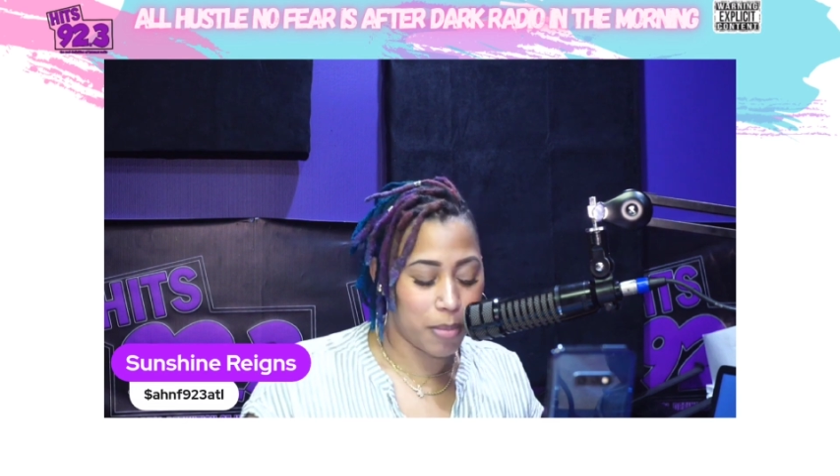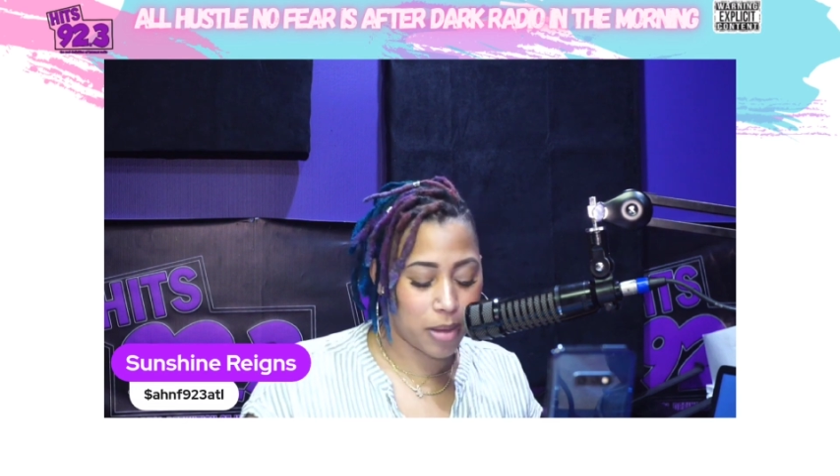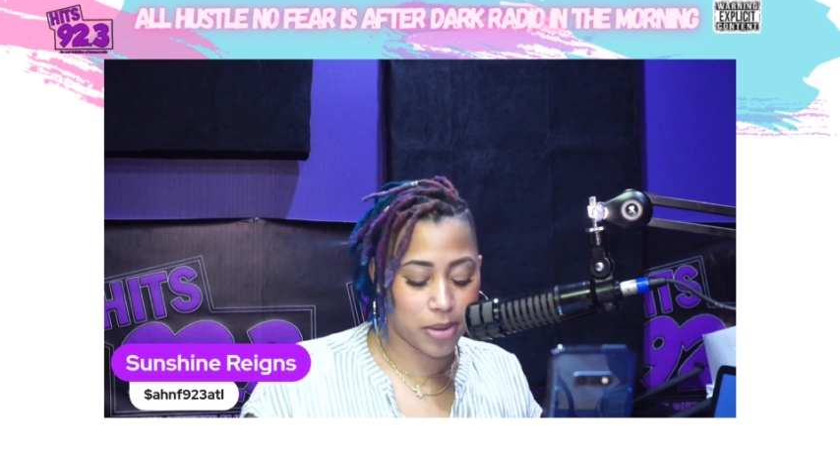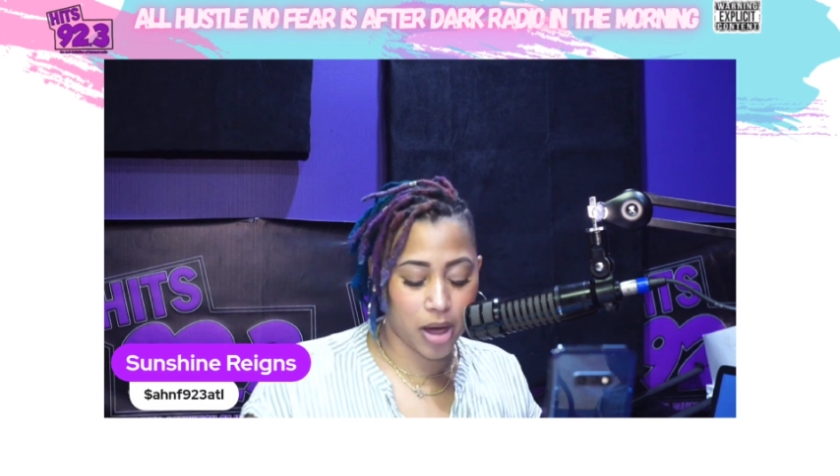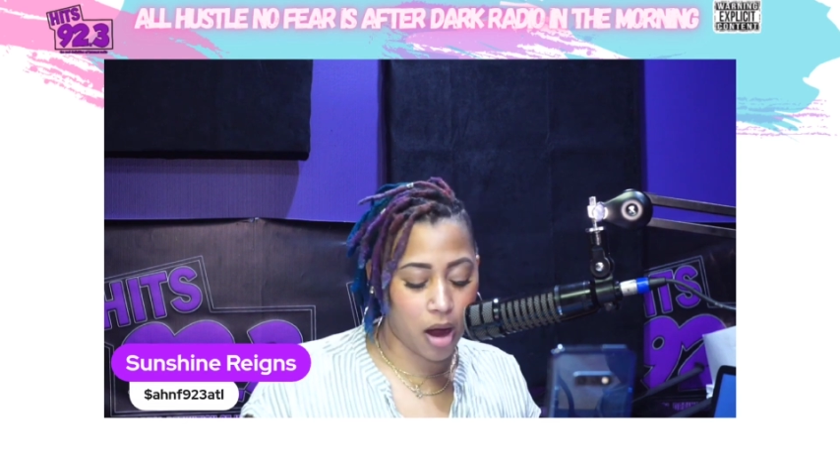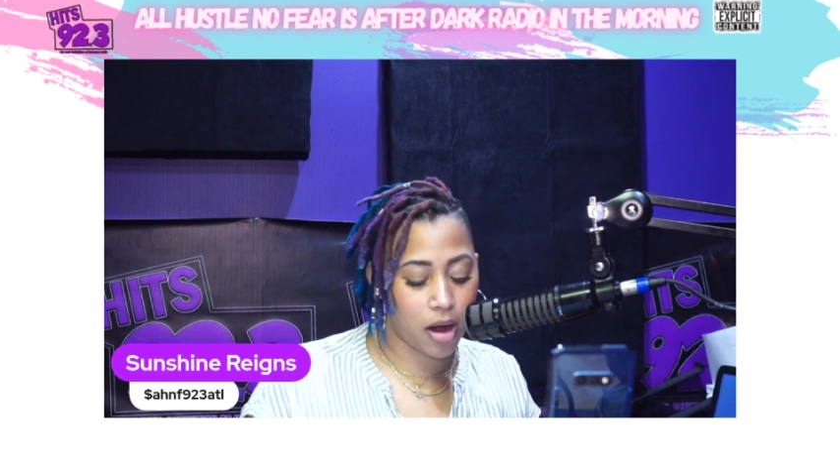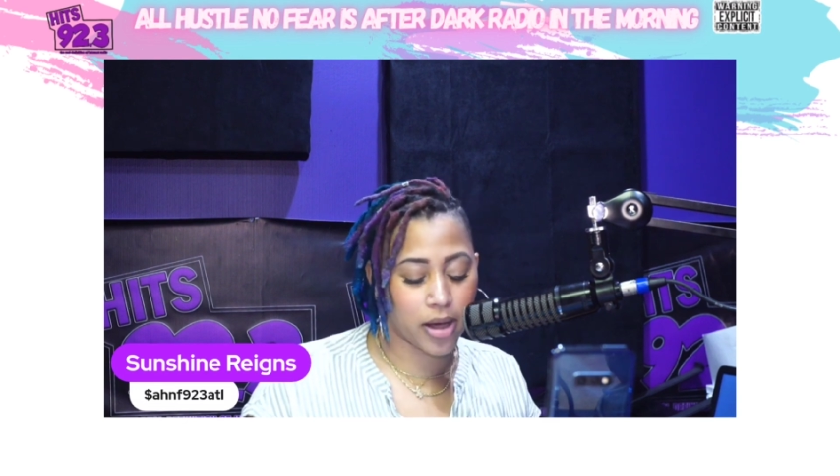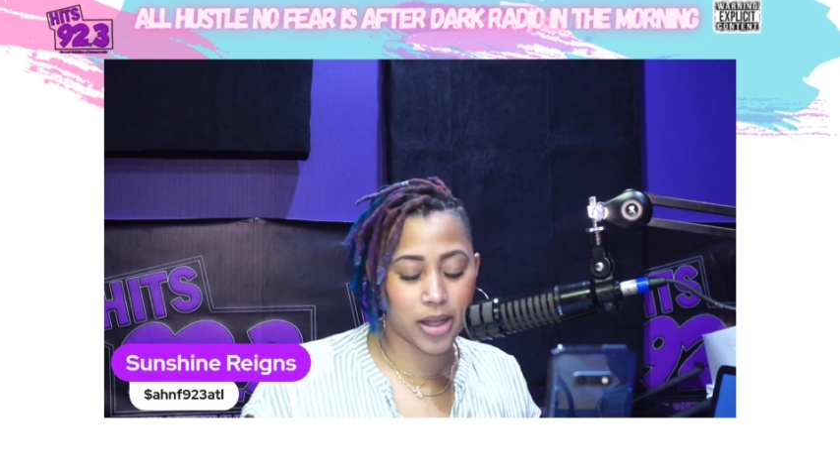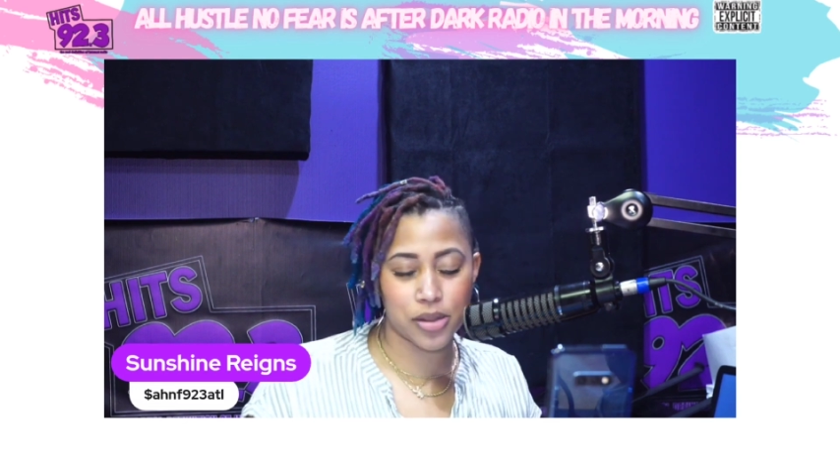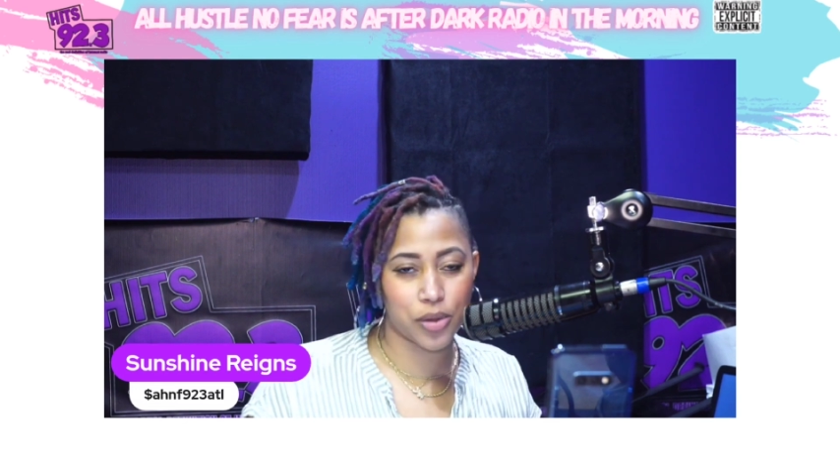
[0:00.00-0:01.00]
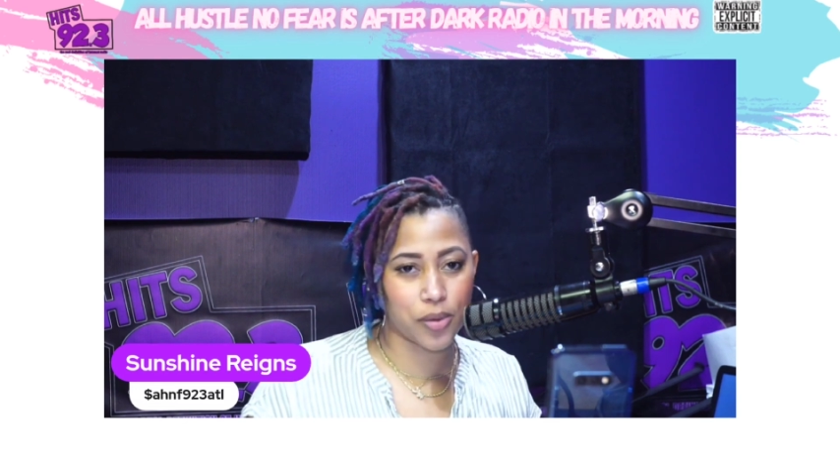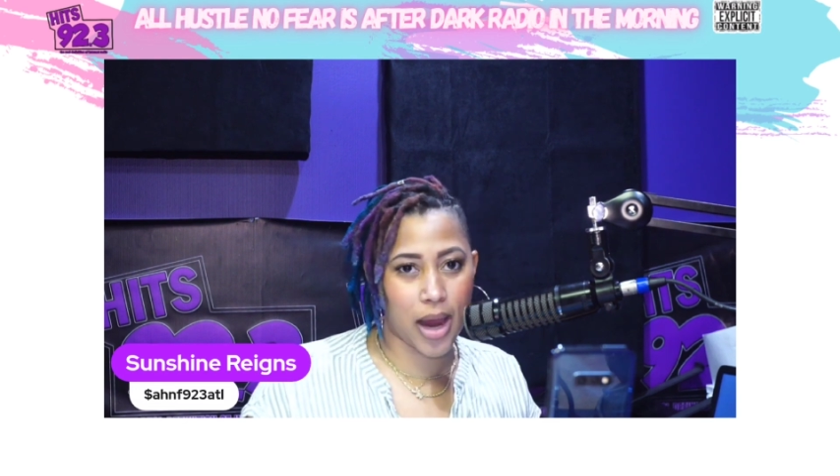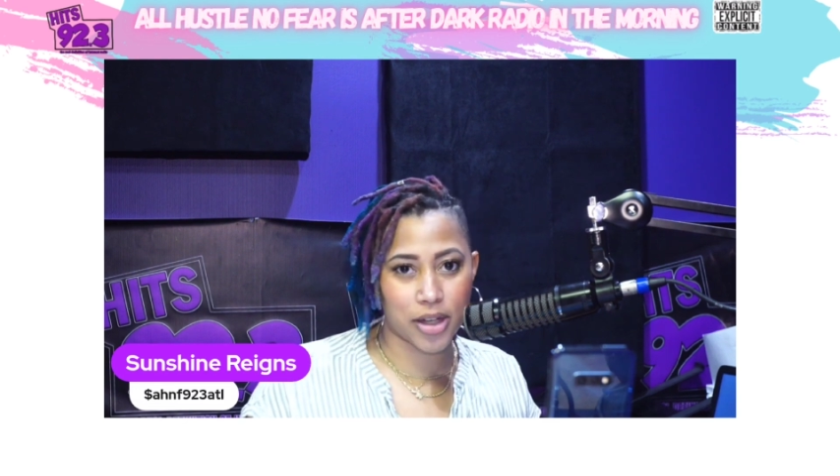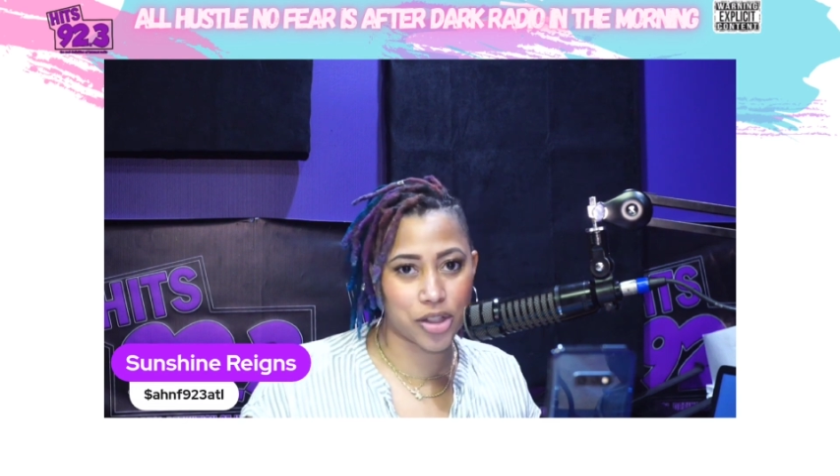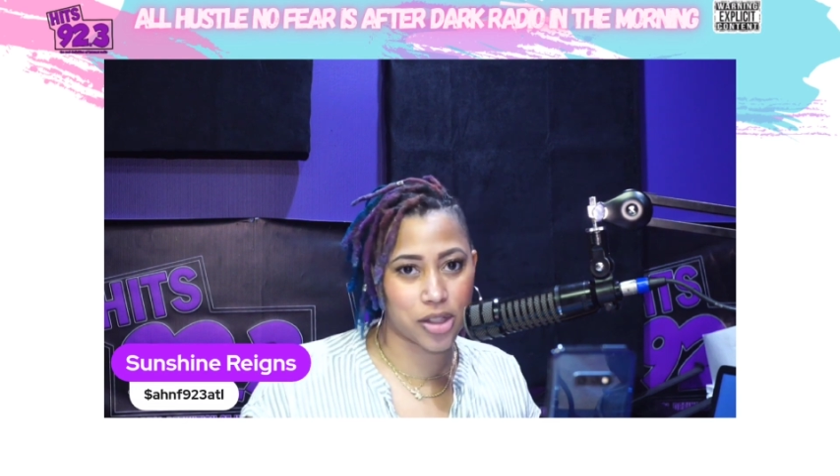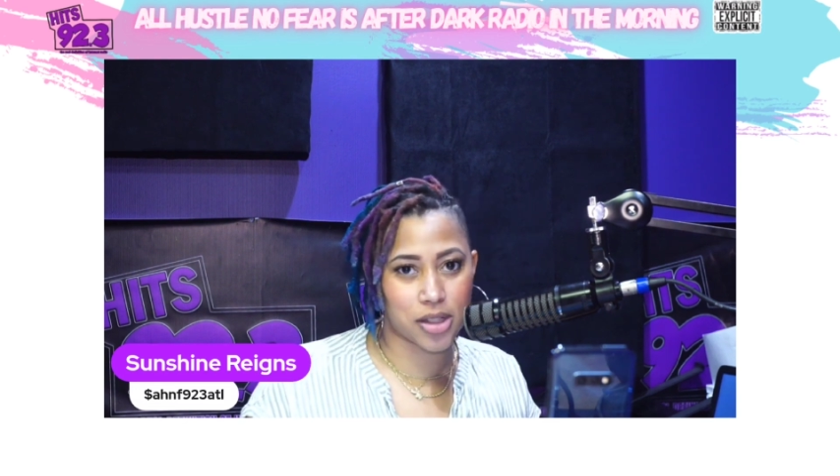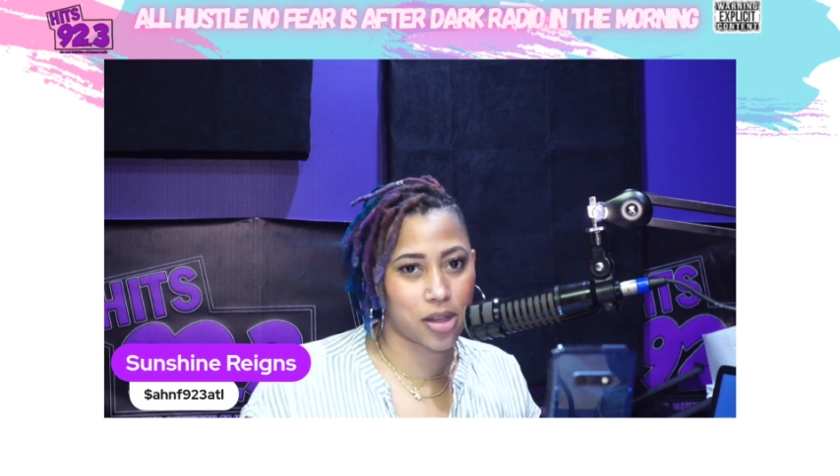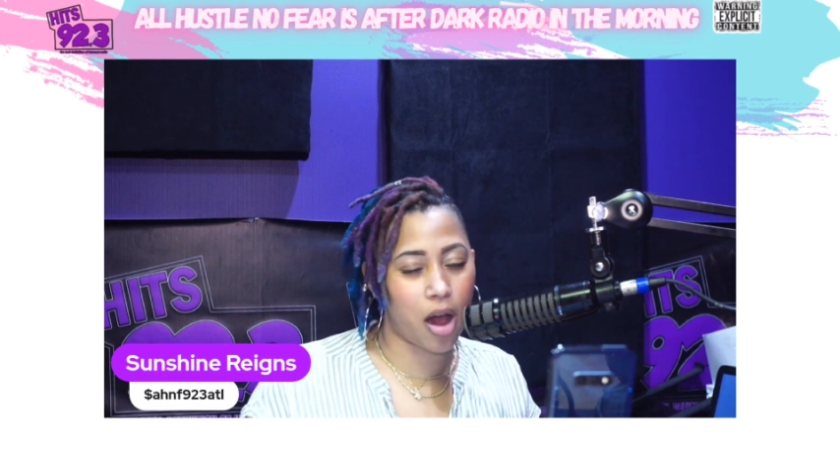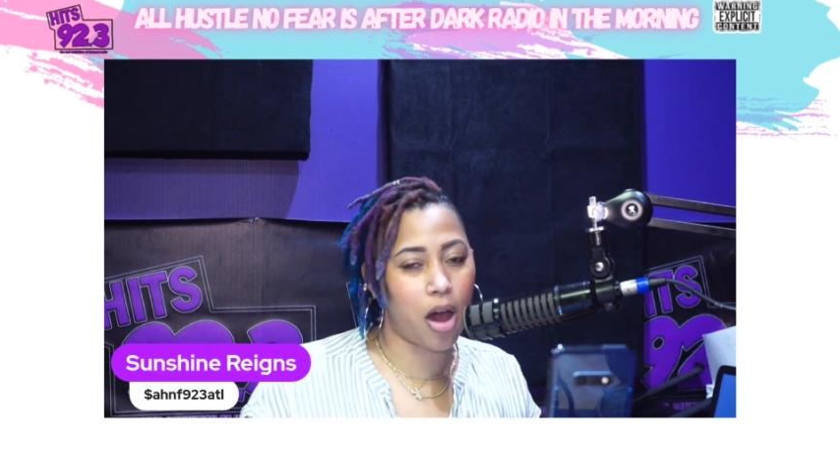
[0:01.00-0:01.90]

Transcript: Baby, all interactions,